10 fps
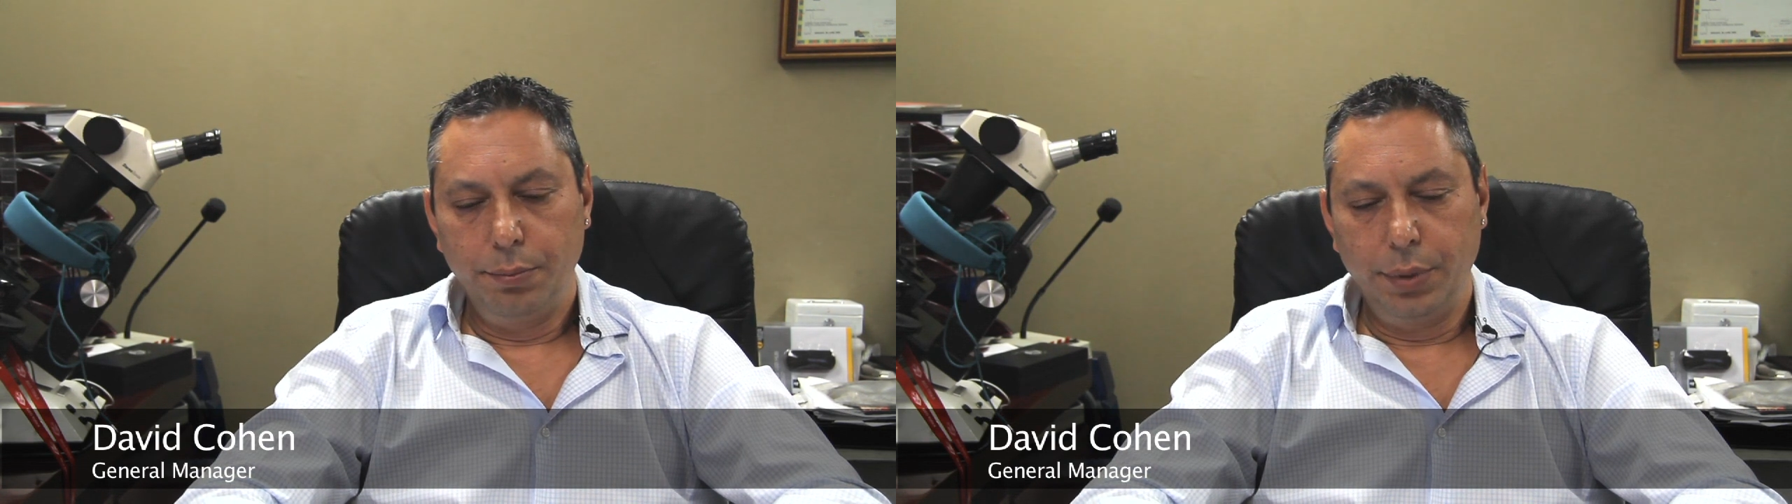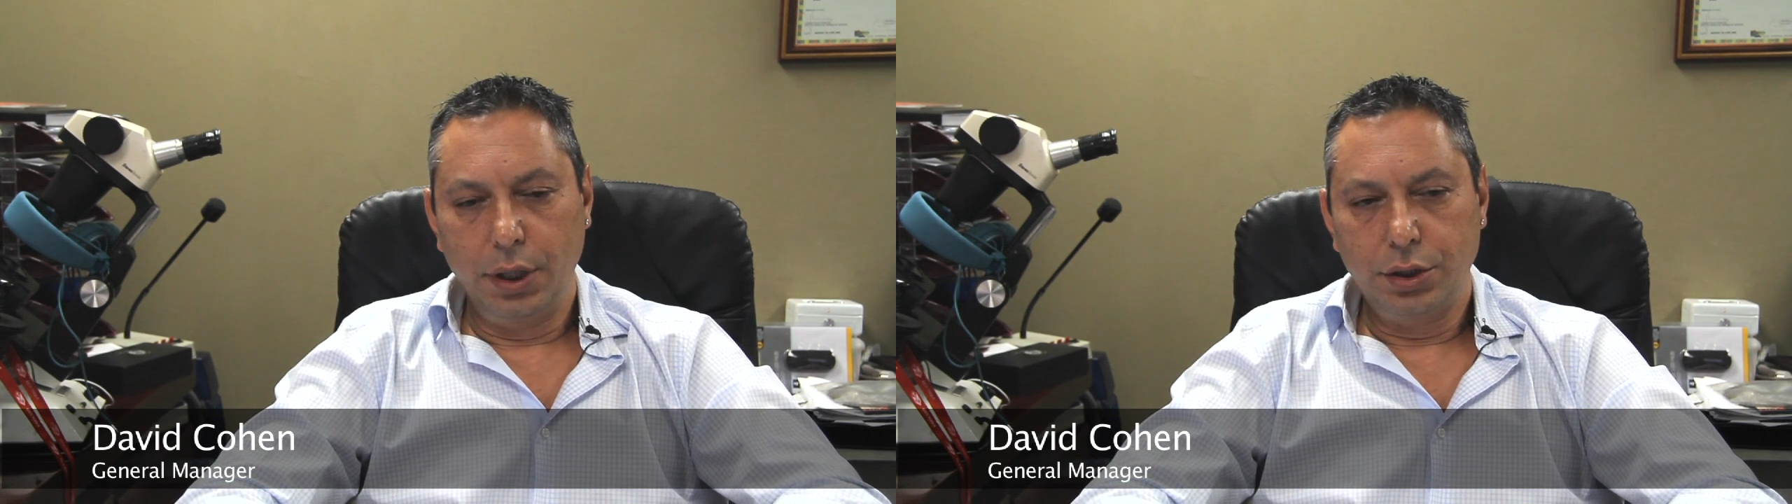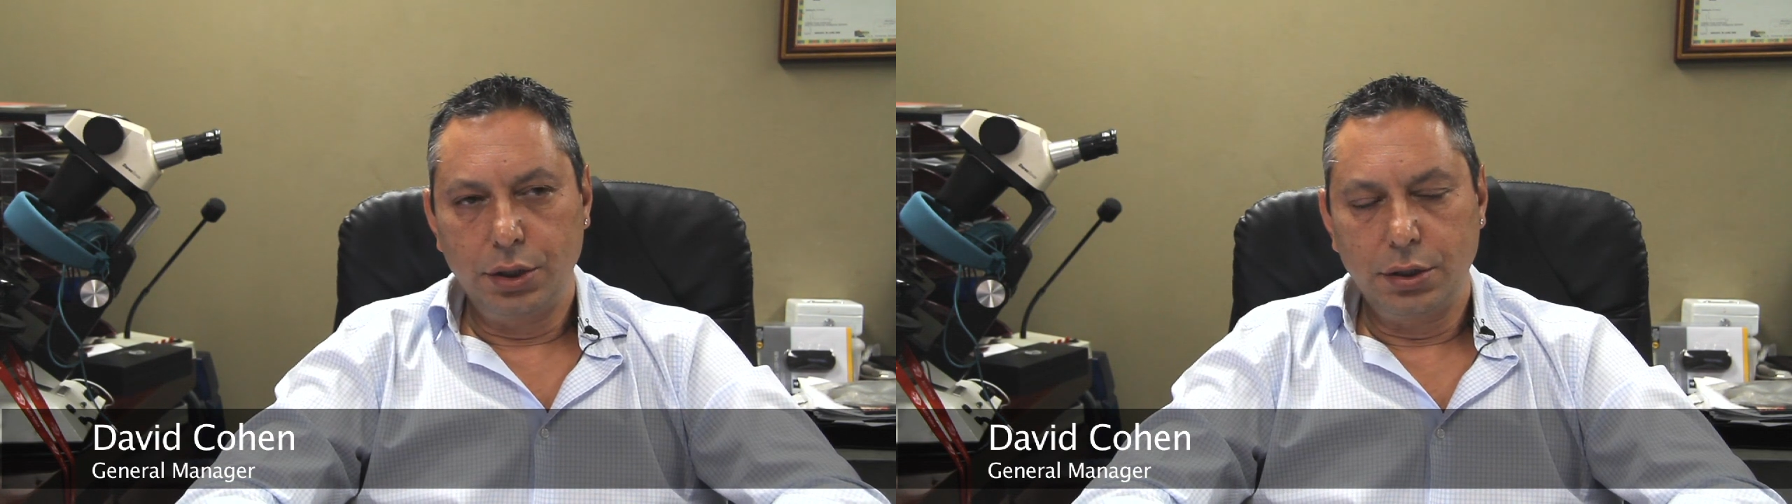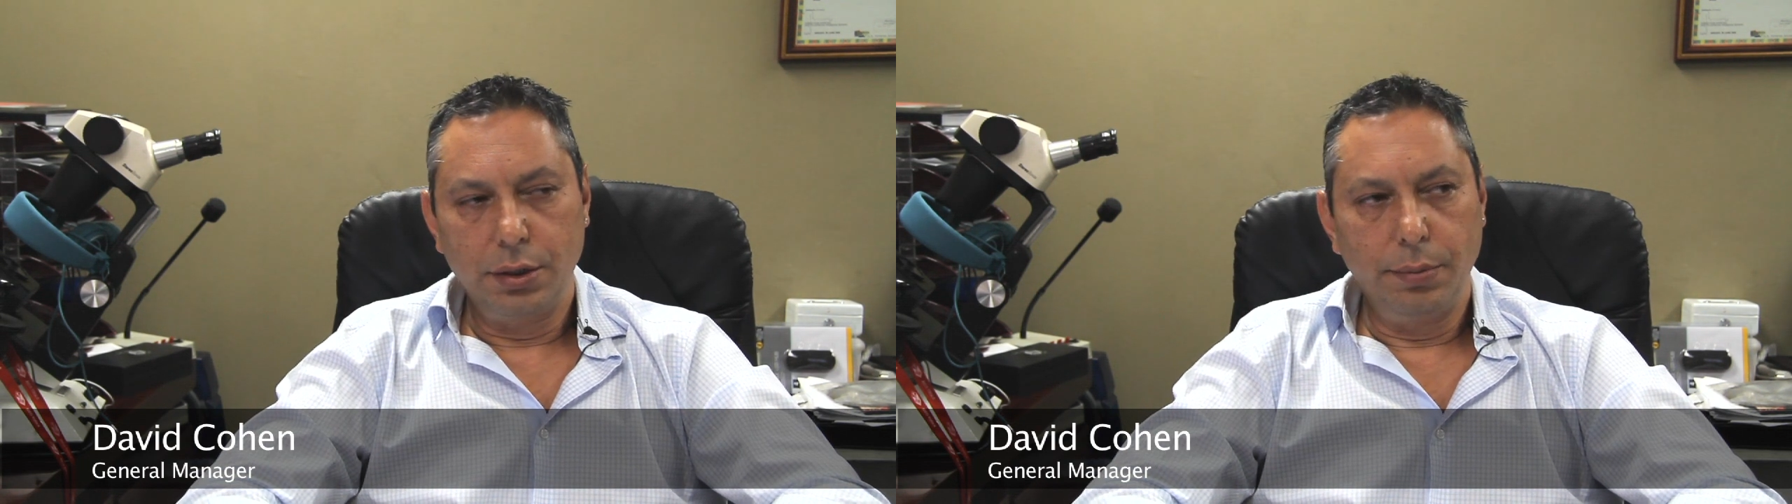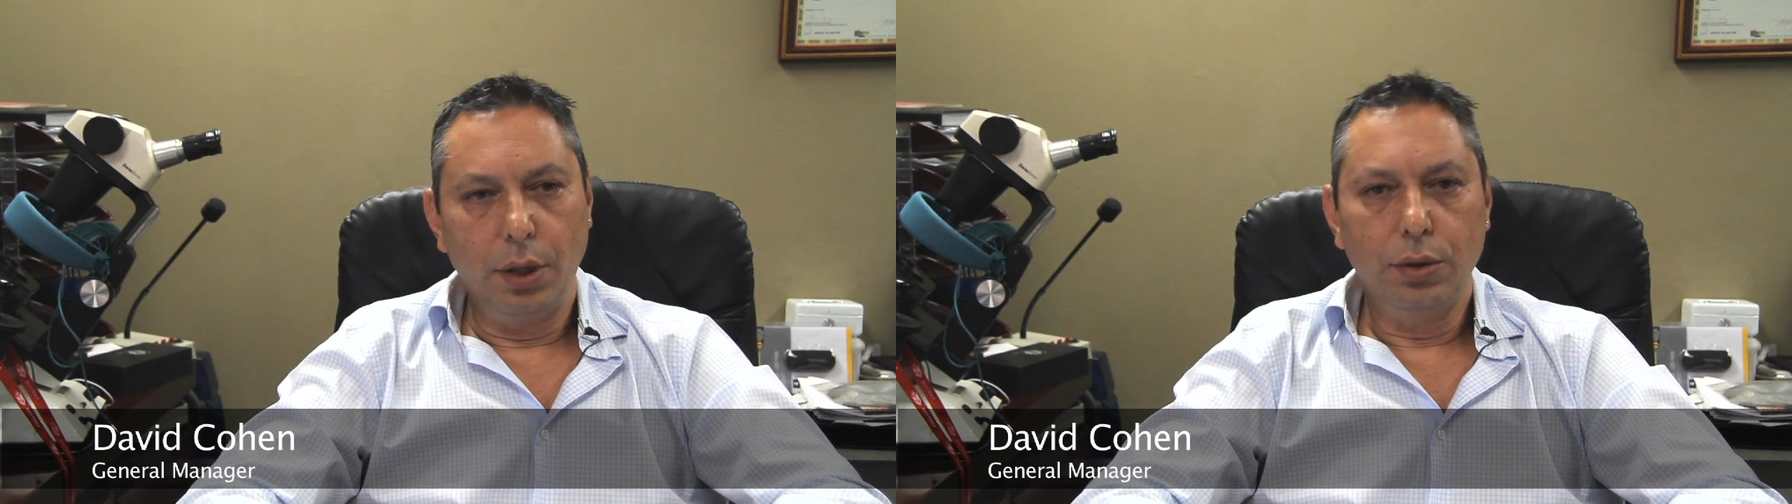purchased
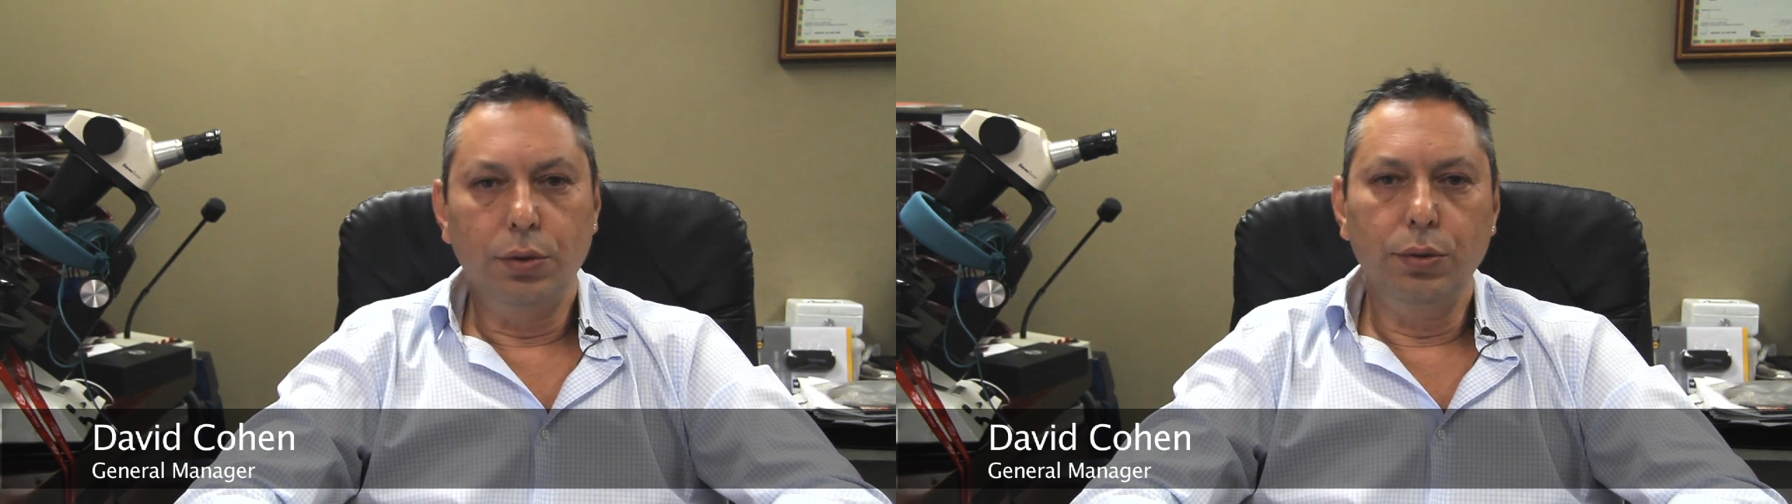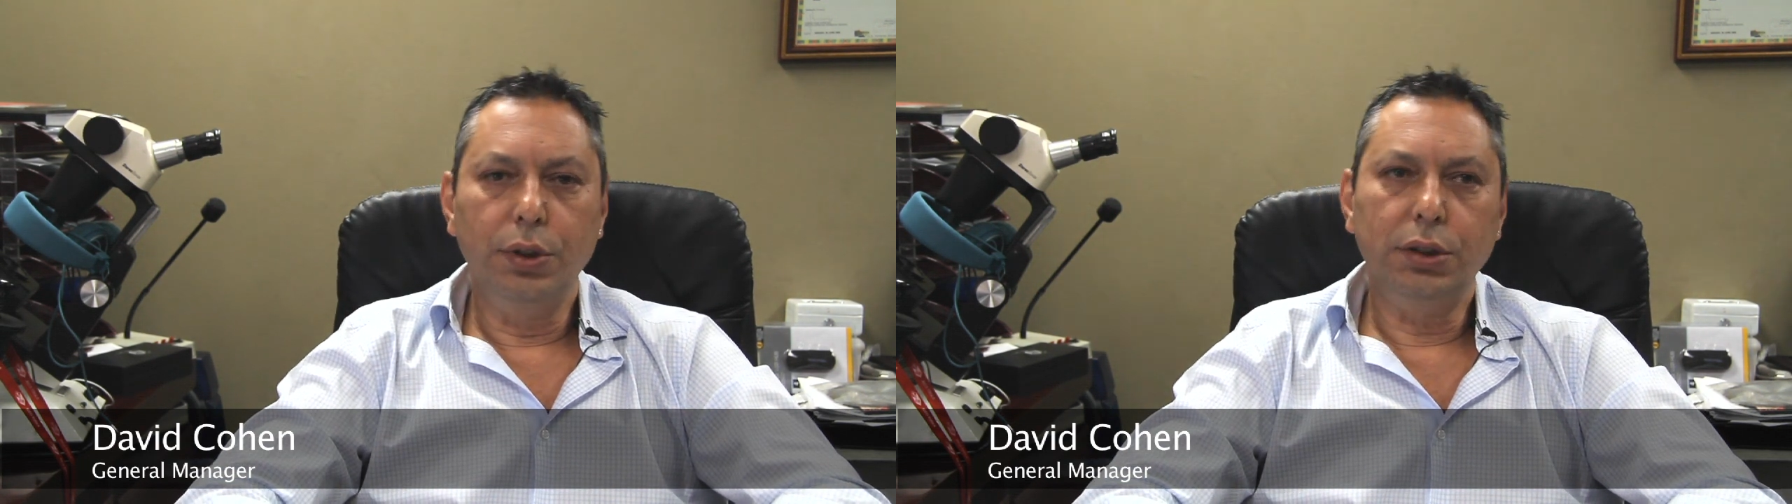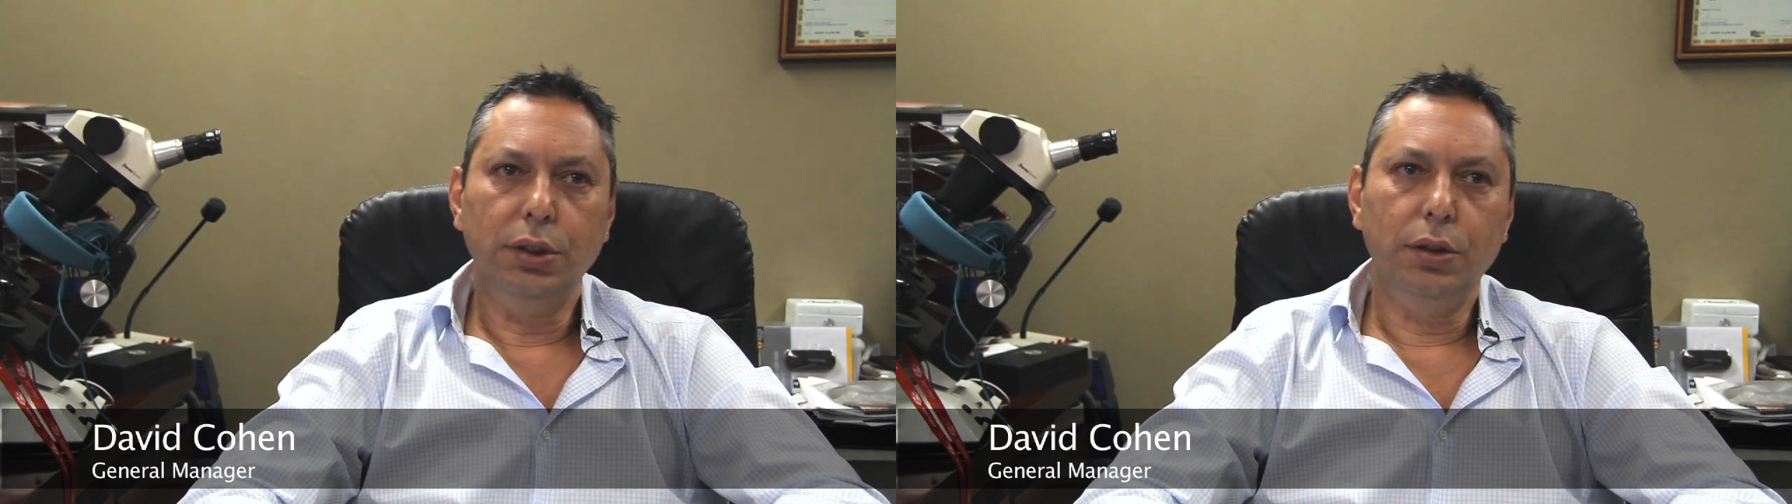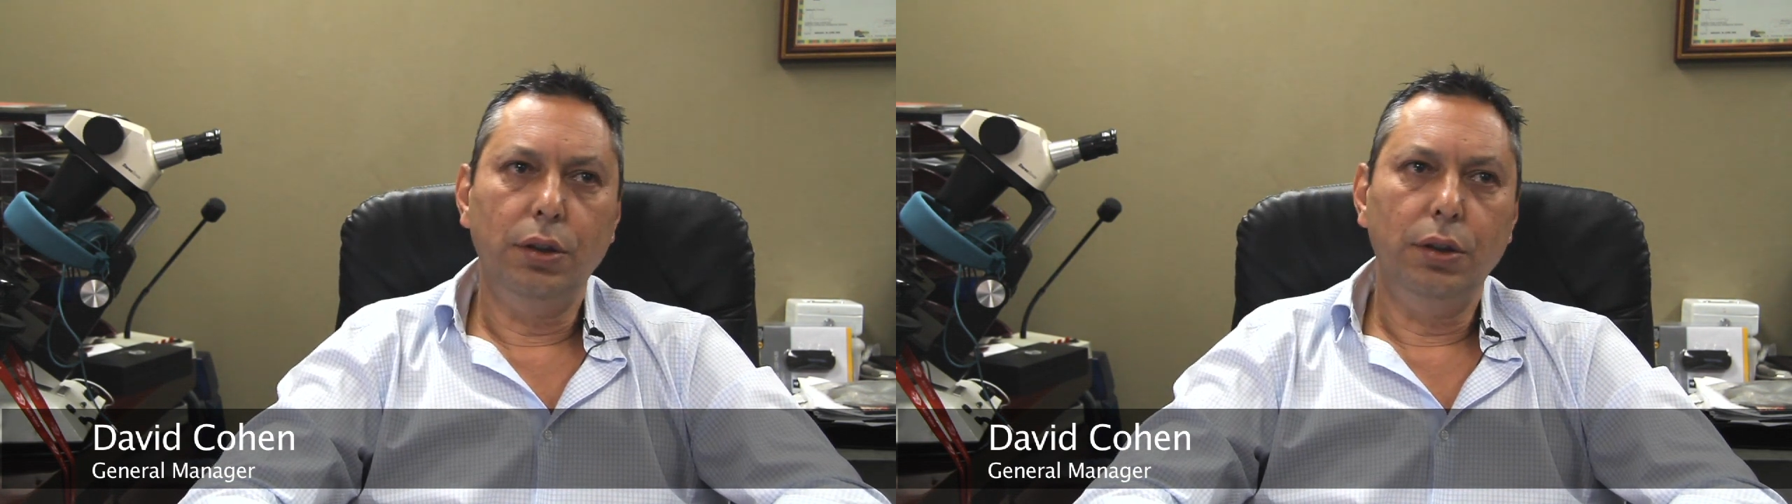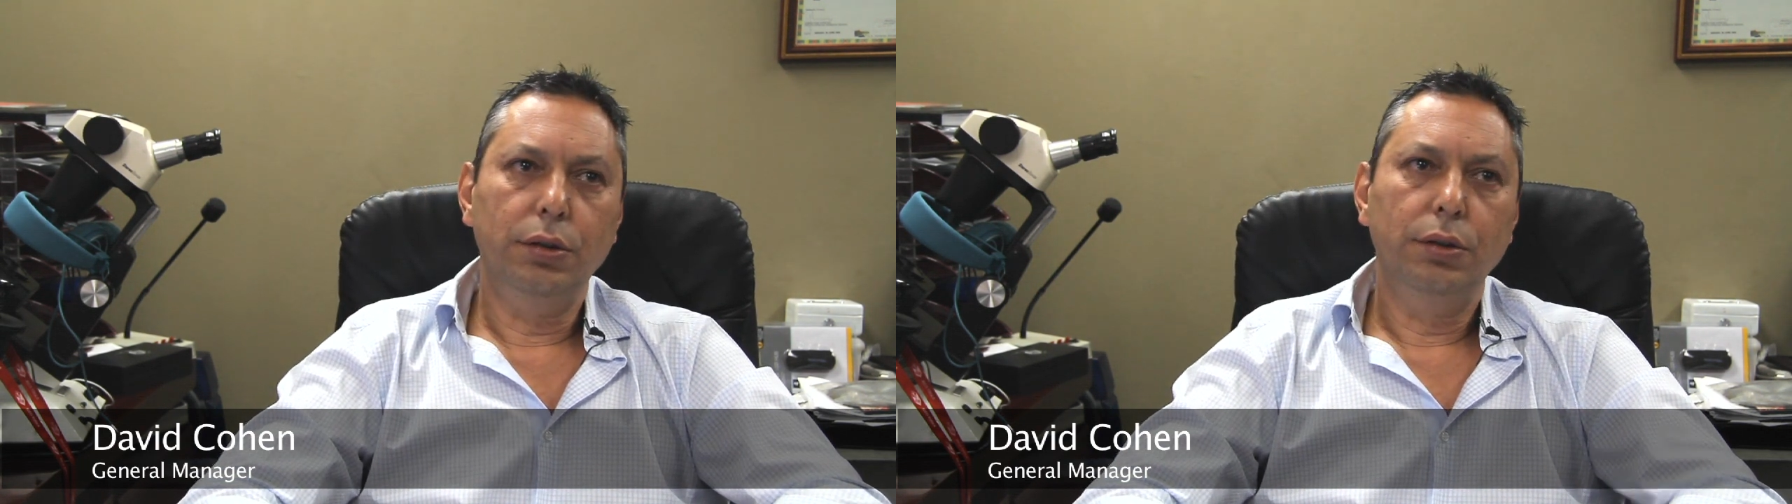about two years
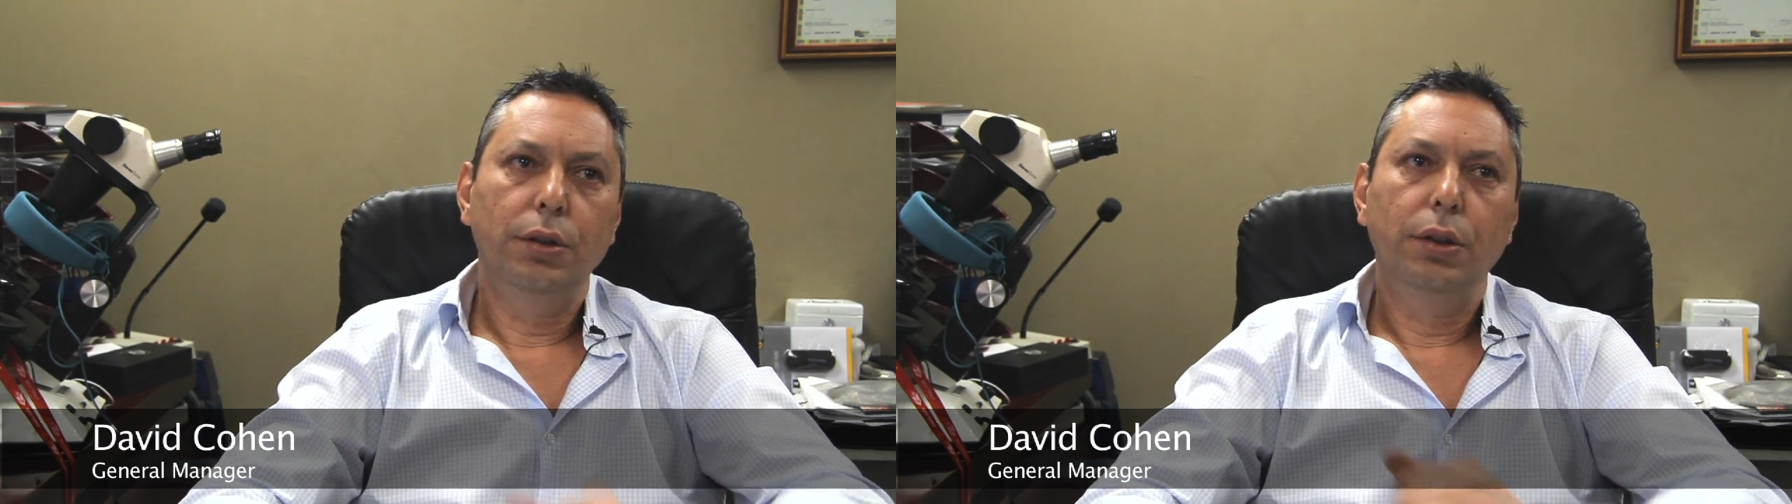ago,